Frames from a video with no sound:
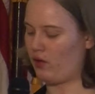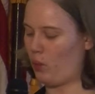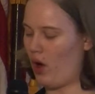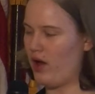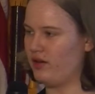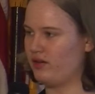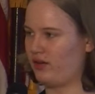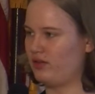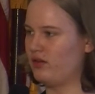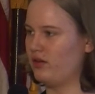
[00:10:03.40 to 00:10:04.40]
of one
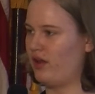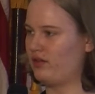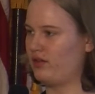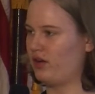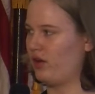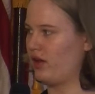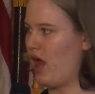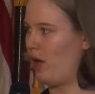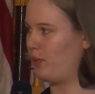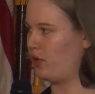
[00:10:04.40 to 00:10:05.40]
doesn't necessarily
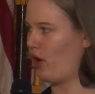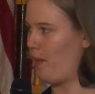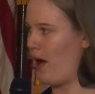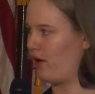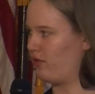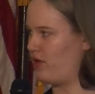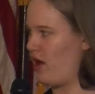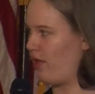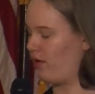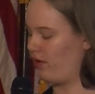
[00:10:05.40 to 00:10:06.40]
help you come out of the
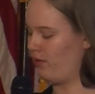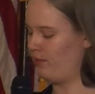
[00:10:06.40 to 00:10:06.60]
other.